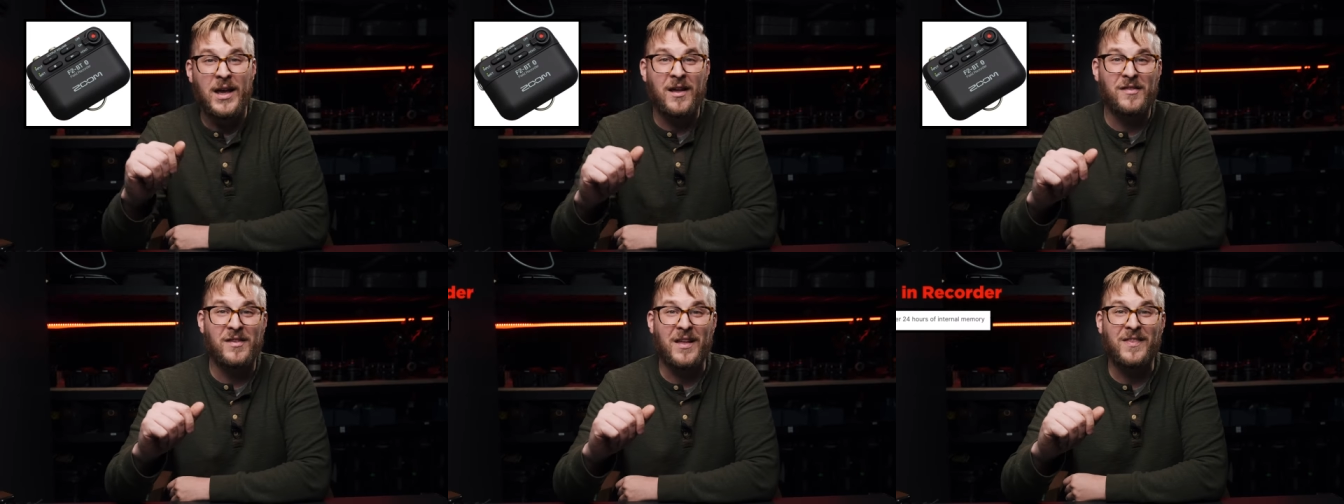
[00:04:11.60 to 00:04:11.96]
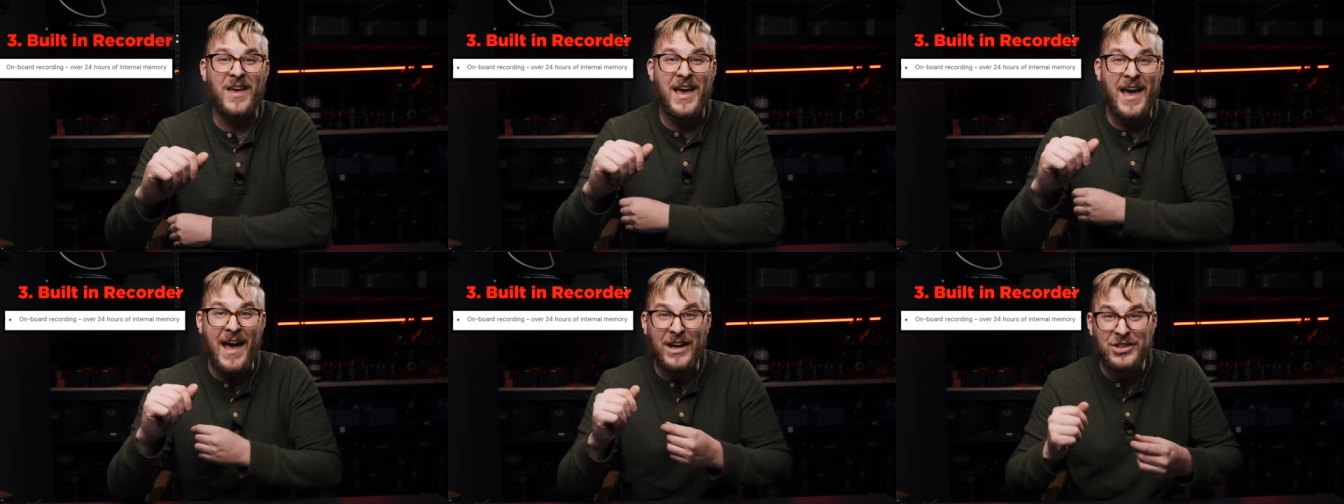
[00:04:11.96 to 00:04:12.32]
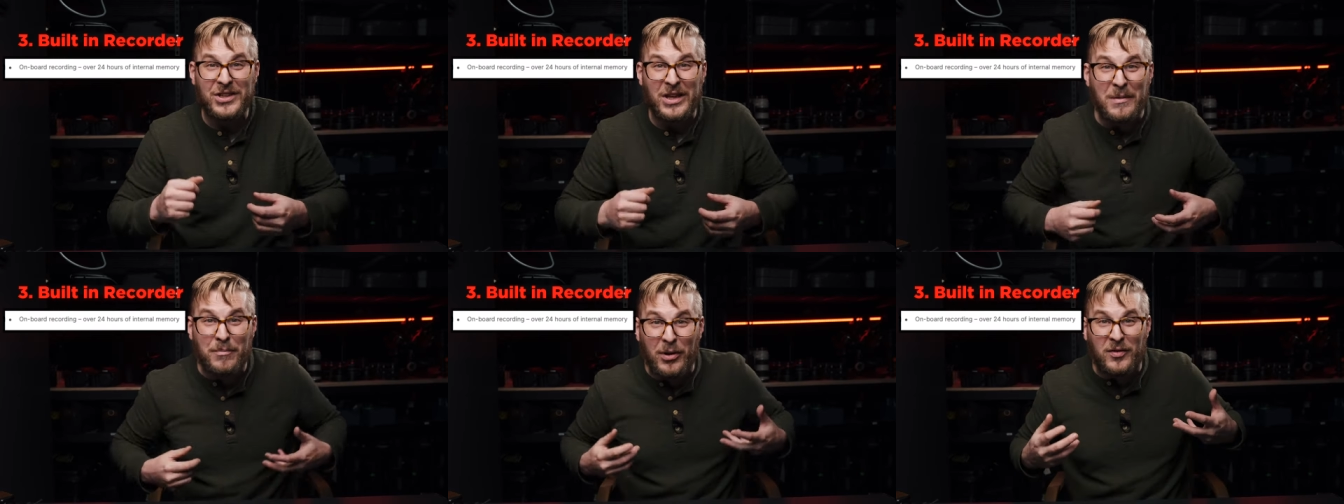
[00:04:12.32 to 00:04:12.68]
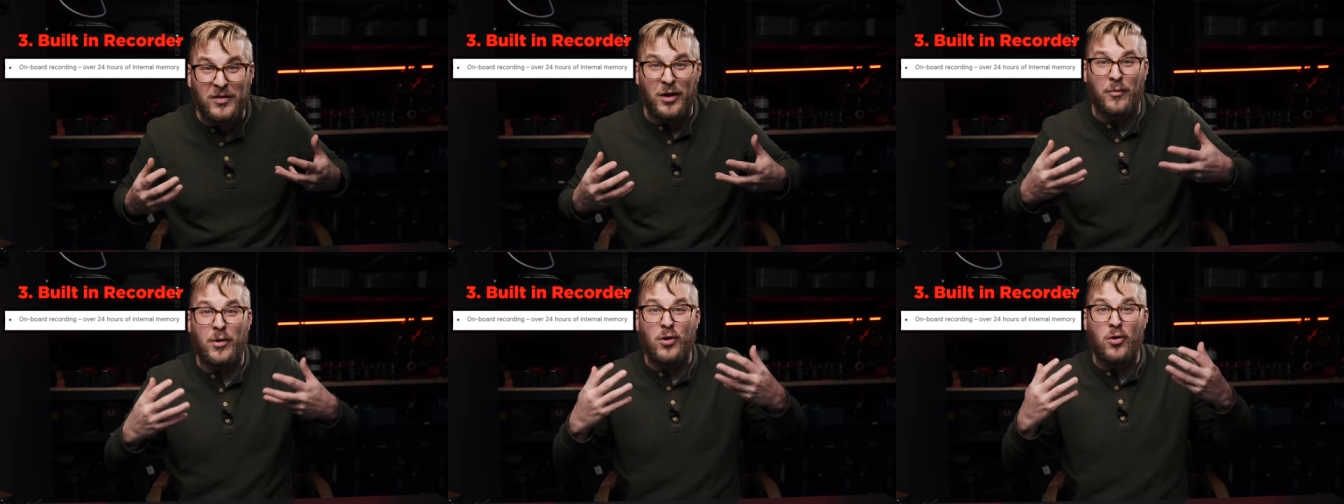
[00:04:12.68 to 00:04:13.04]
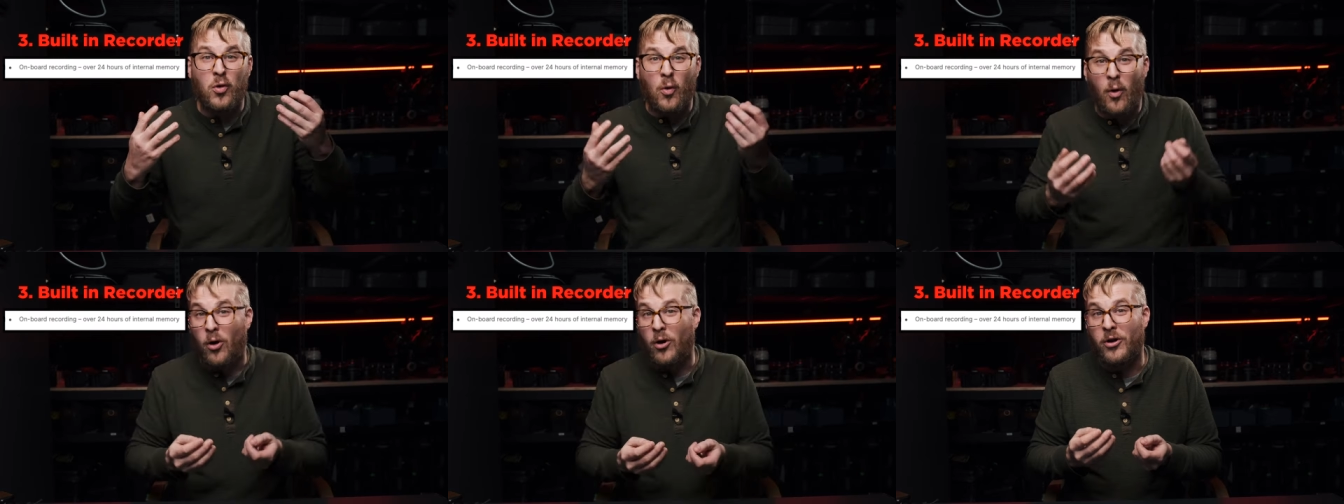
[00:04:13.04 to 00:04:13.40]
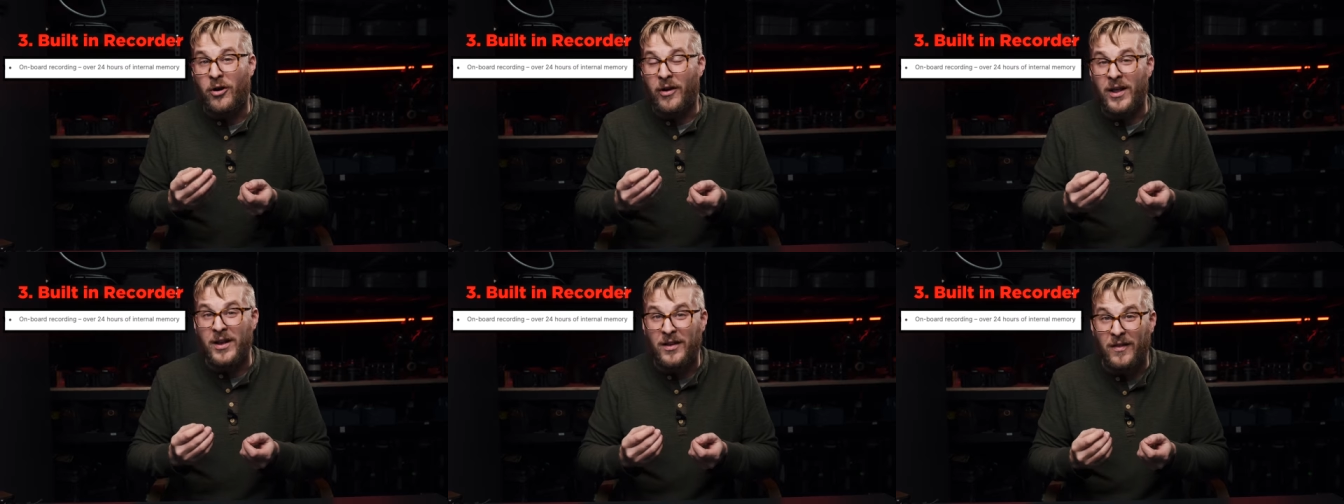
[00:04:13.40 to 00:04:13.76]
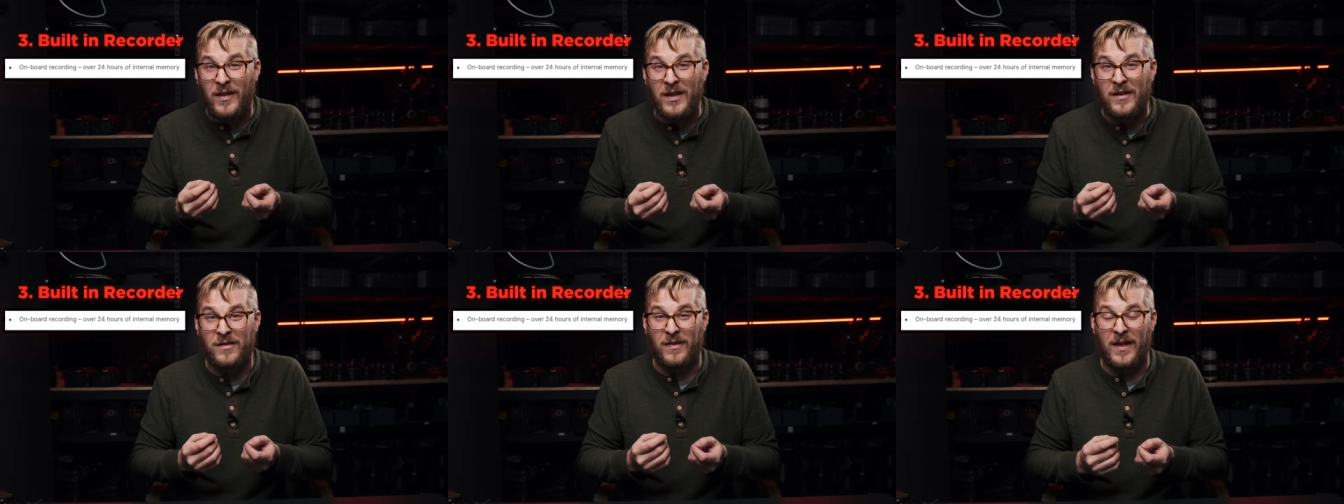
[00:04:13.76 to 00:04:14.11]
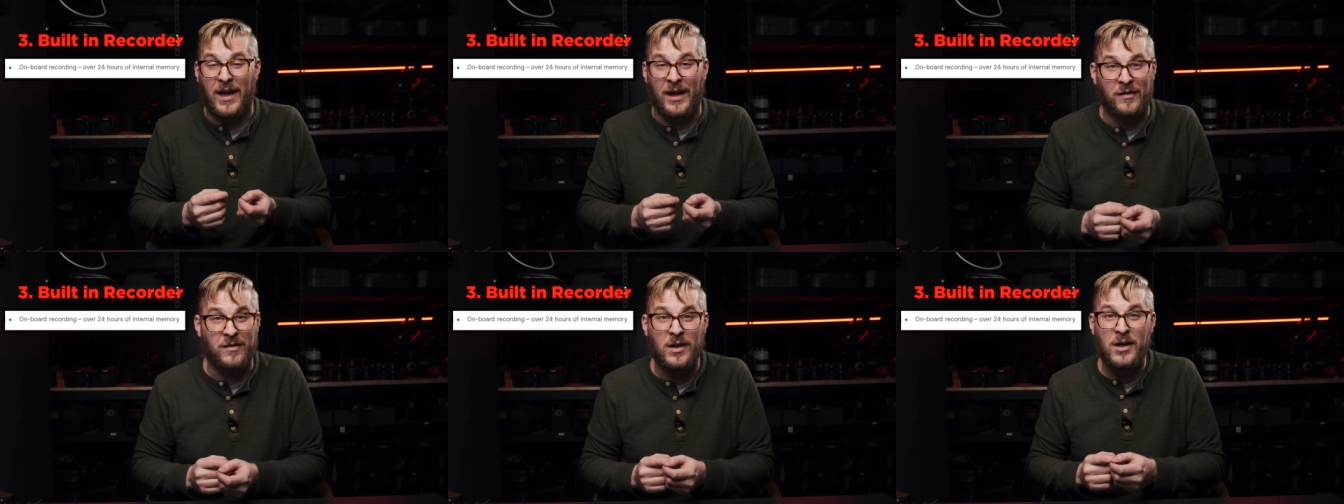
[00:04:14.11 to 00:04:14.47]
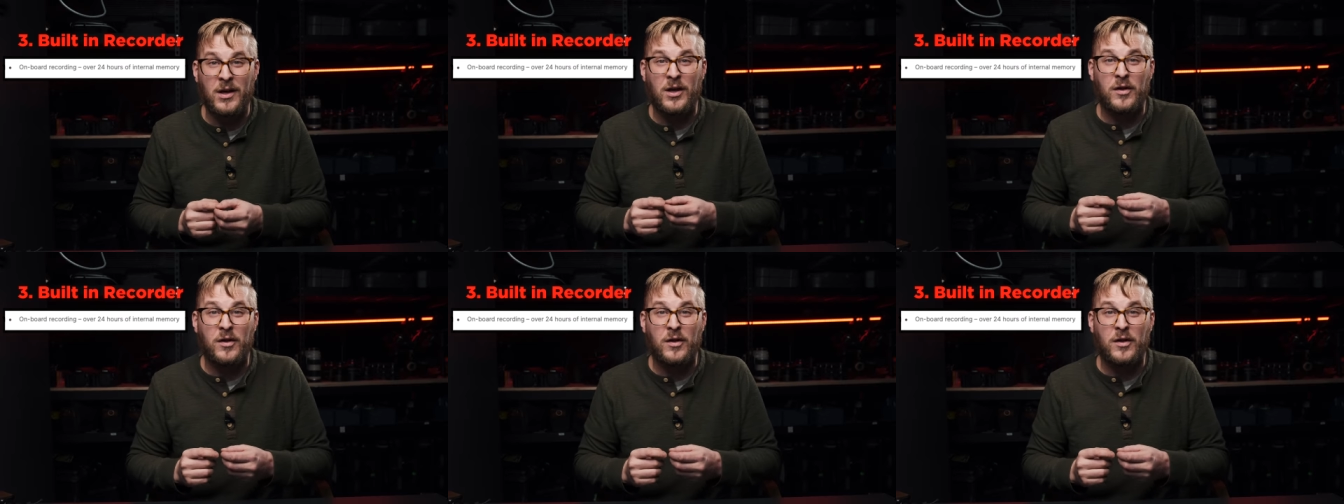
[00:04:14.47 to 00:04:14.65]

is that they actually built a recorder into these things.